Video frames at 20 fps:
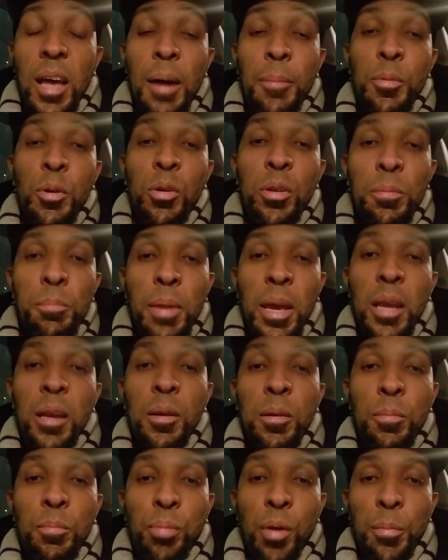I'm going to make
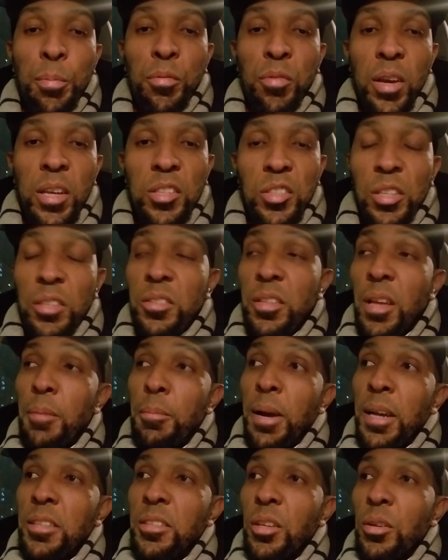preparations. I
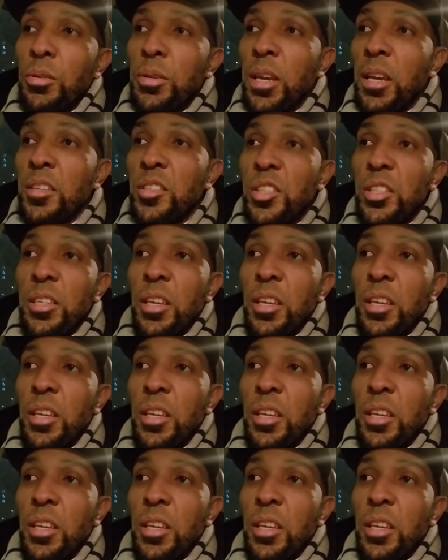might say, okay,